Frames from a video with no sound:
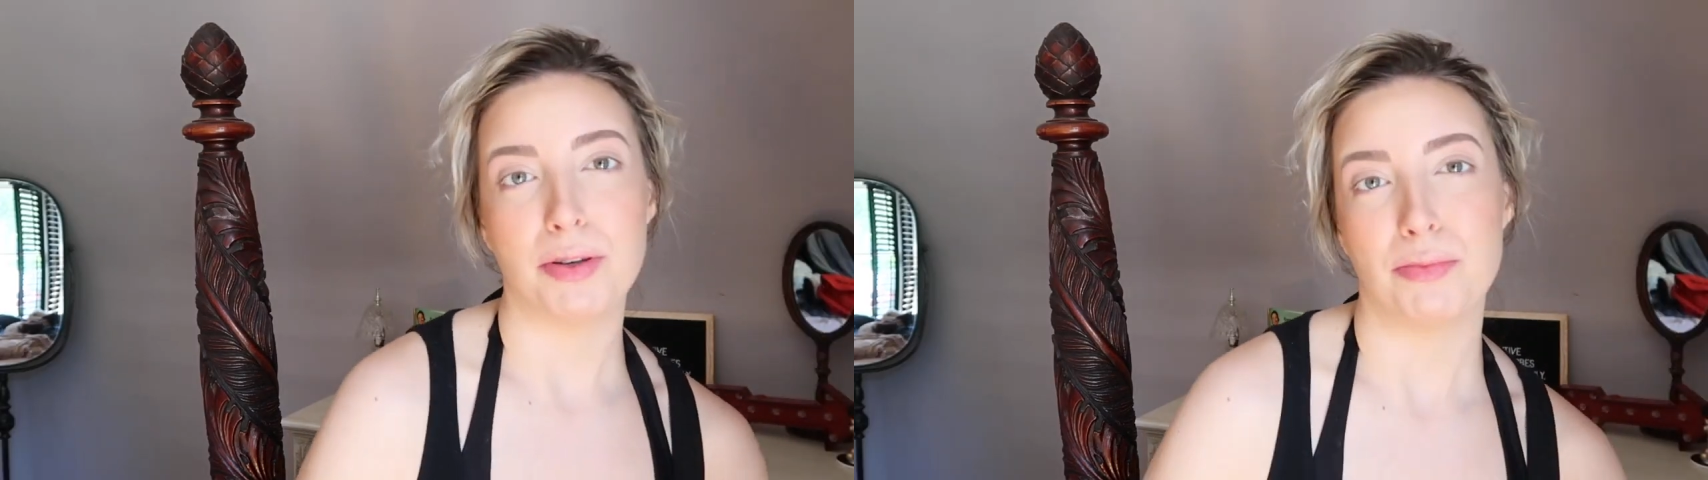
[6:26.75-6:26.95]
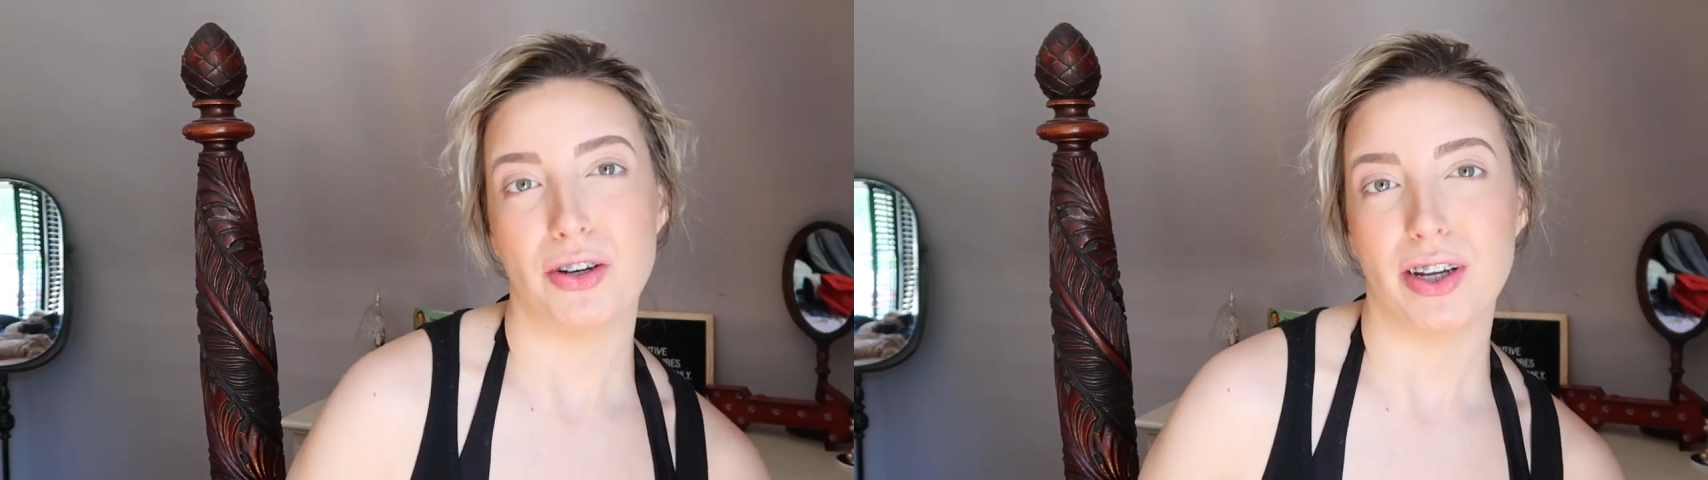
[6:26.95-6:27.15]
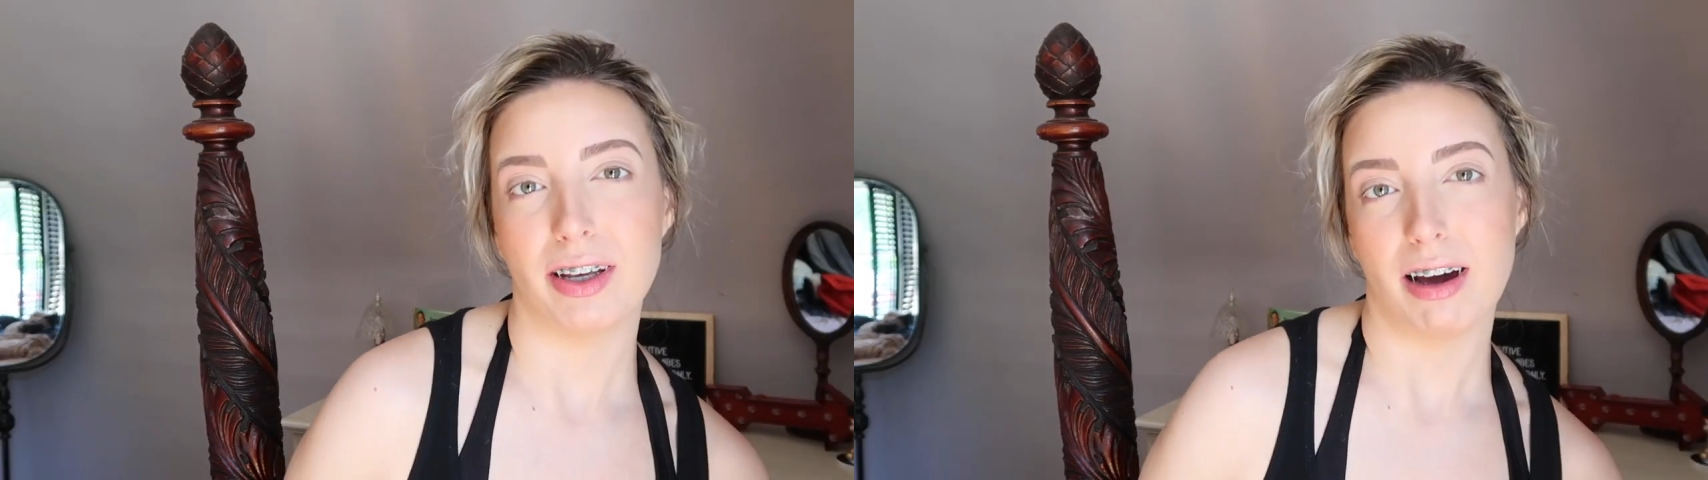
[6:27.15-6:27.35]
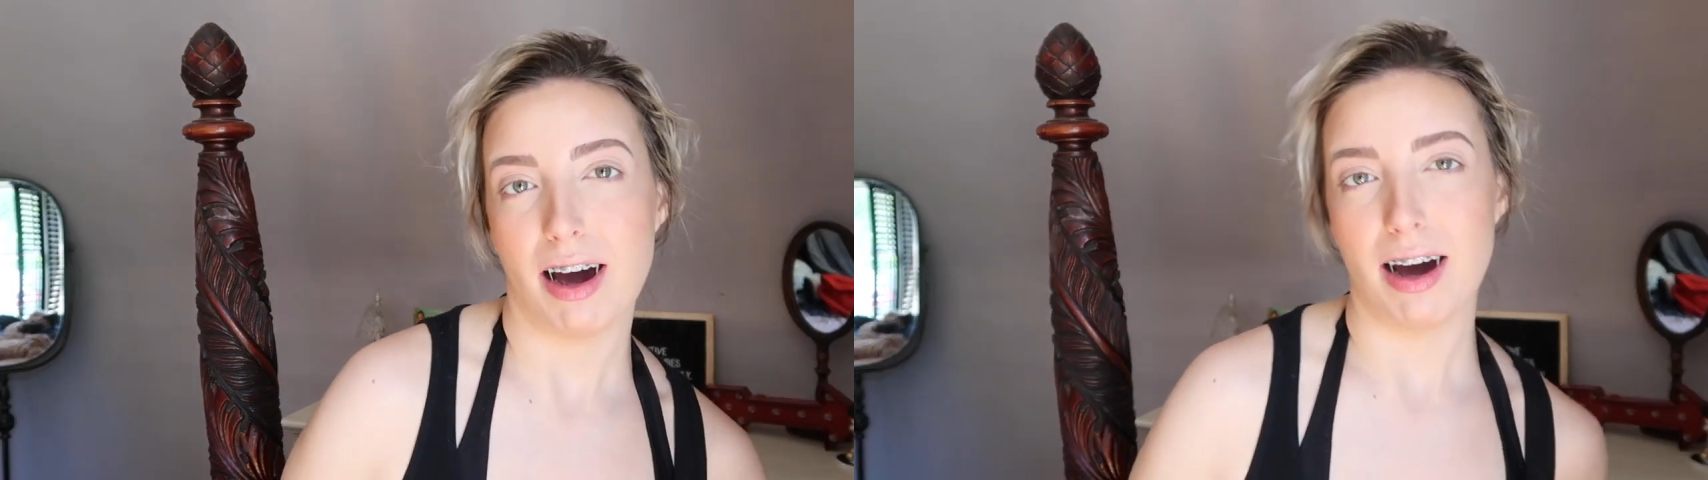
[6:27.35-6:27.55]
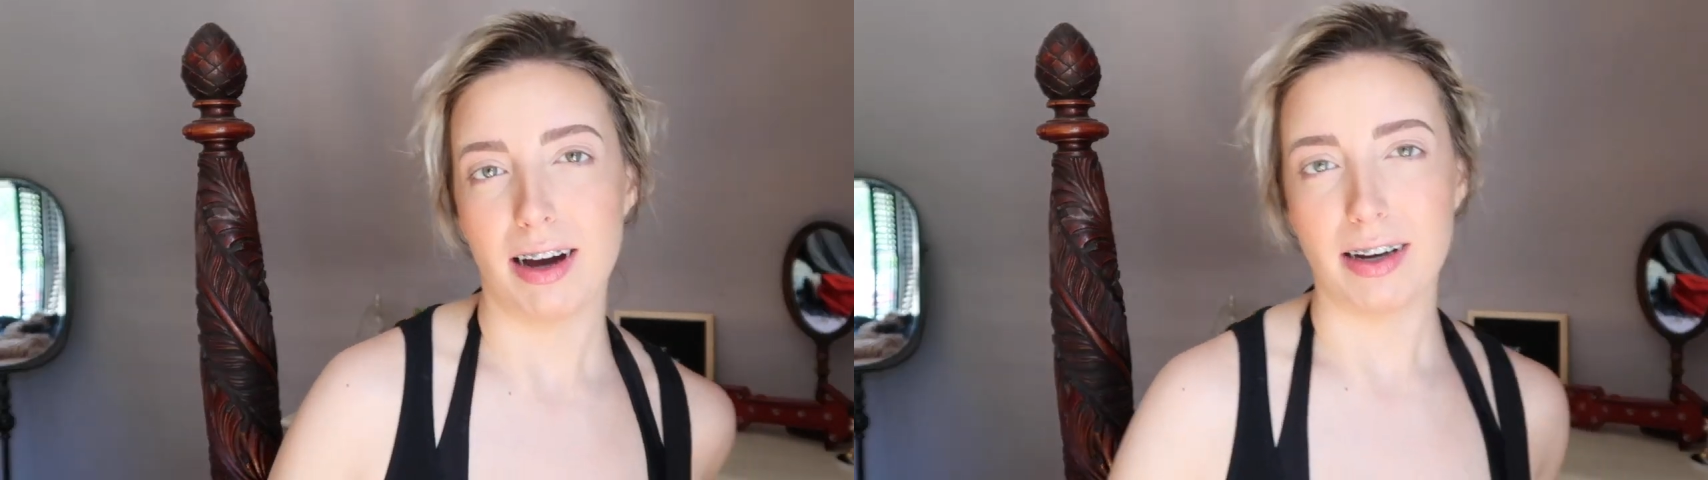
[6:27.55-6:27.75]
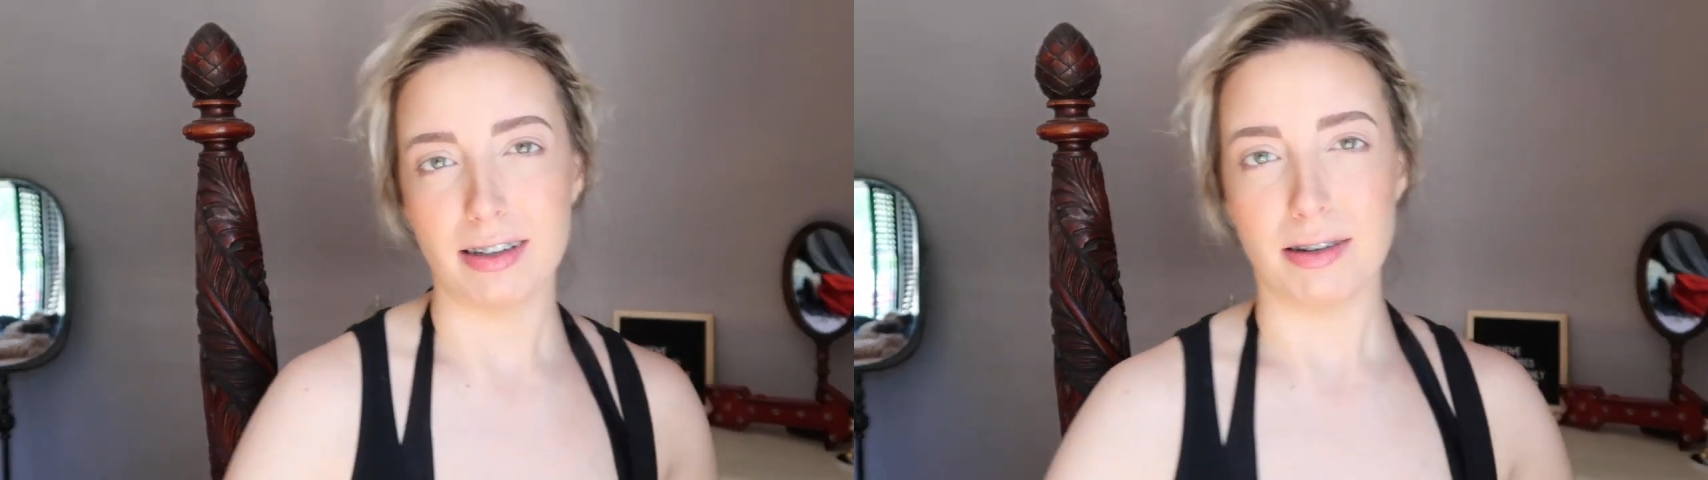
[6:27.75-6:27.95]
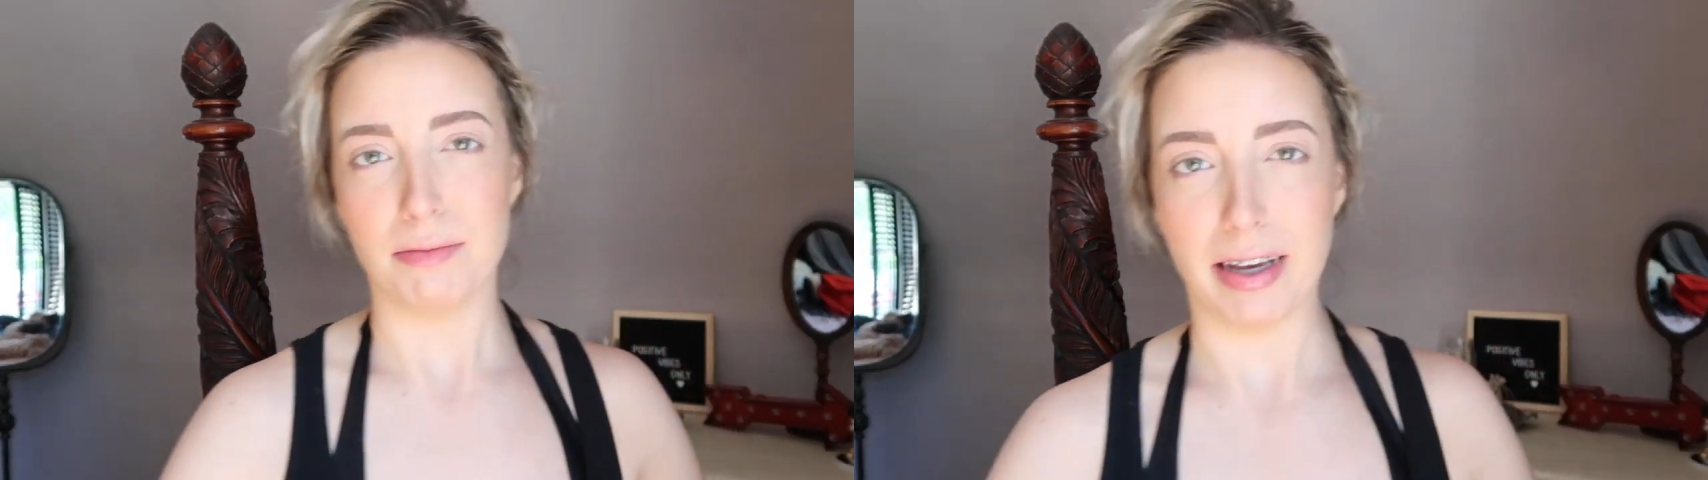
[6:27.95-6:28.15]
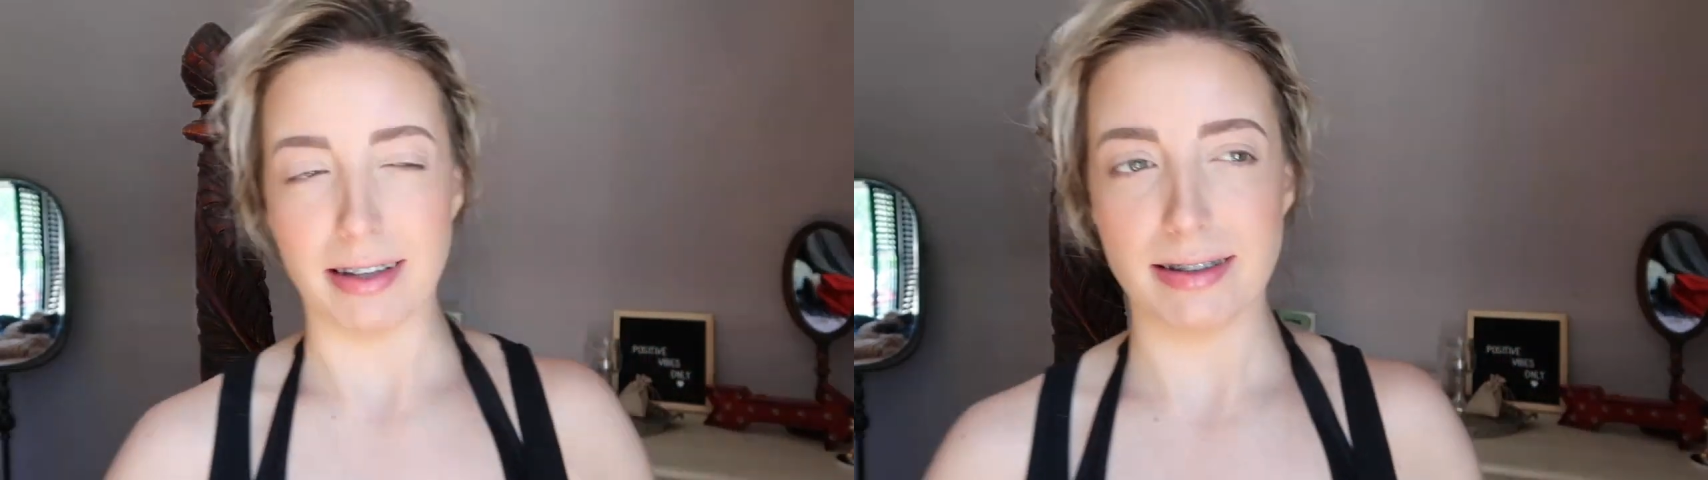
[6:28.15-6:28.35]
be putting on
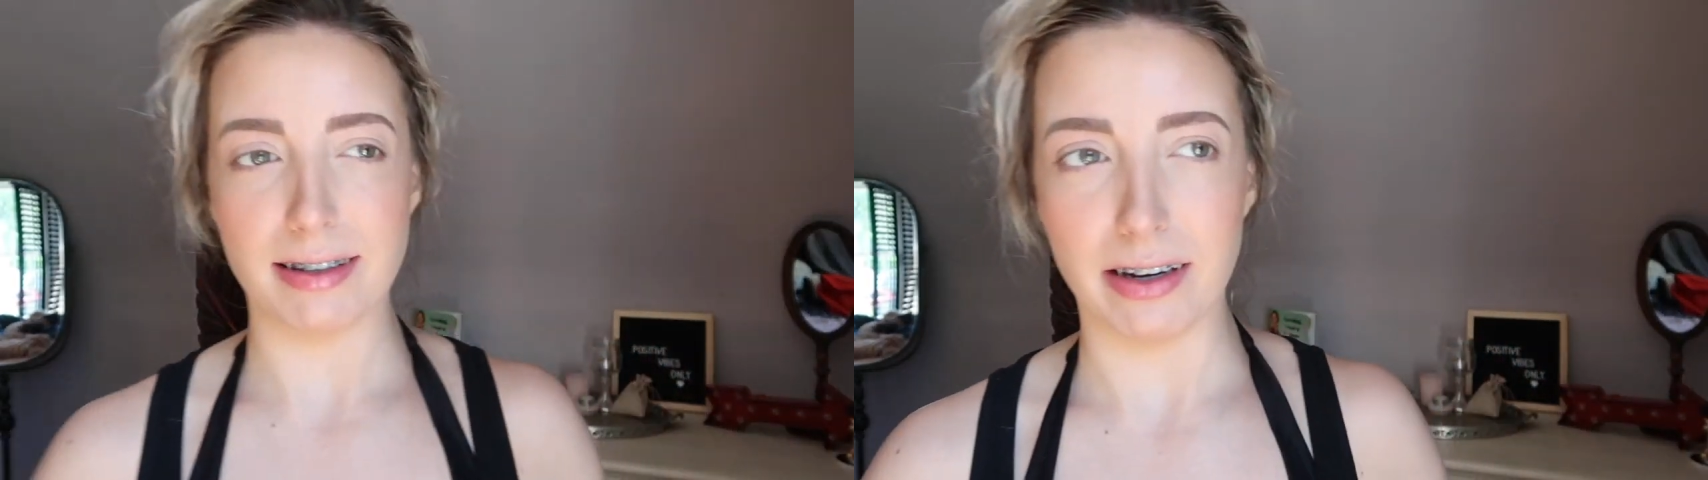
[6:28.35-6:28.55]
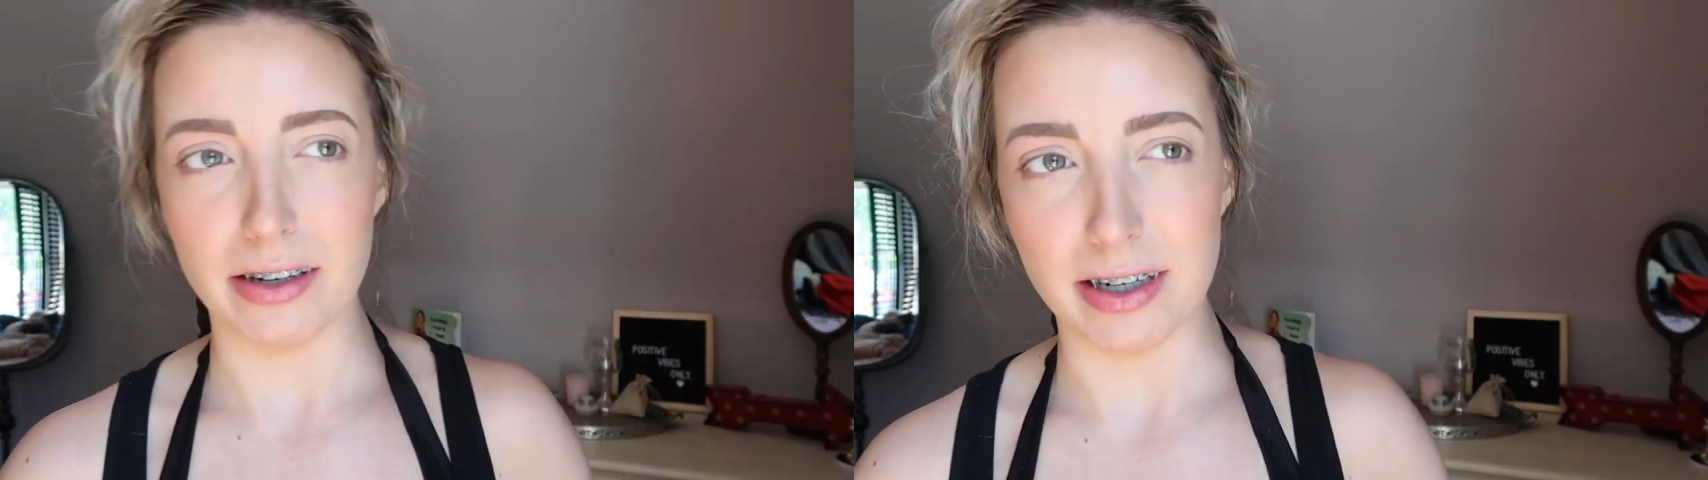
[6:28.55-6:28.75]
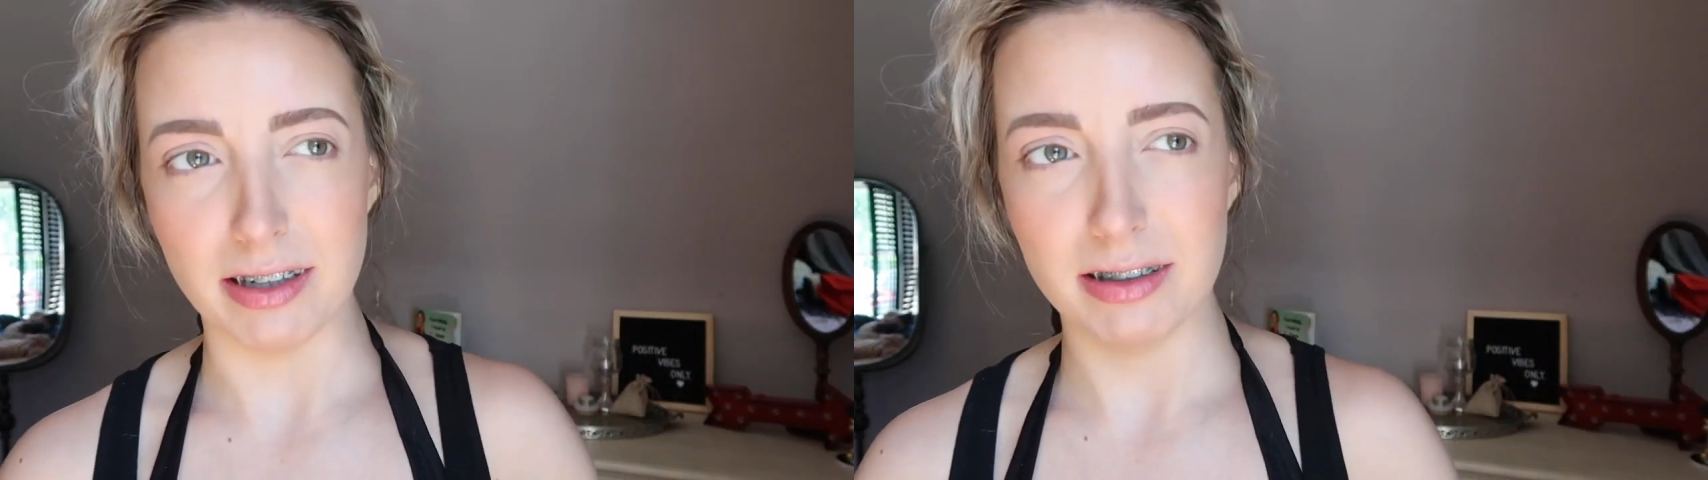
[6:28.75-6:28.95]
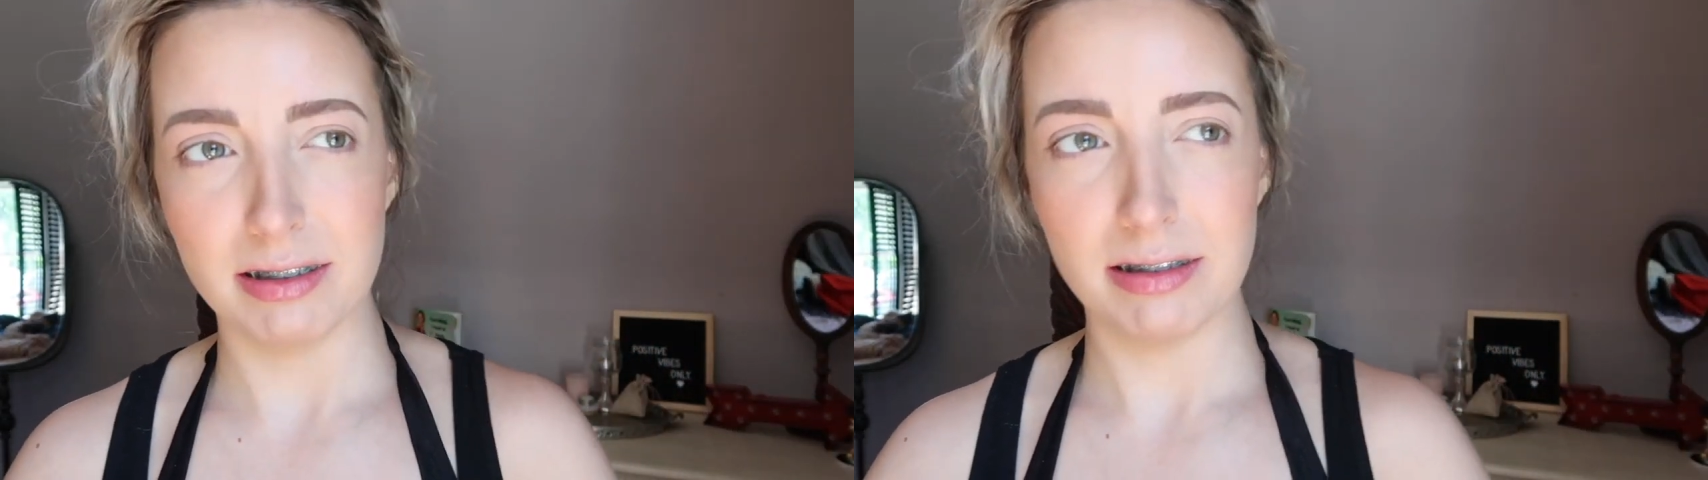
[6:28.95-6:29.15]
mascara.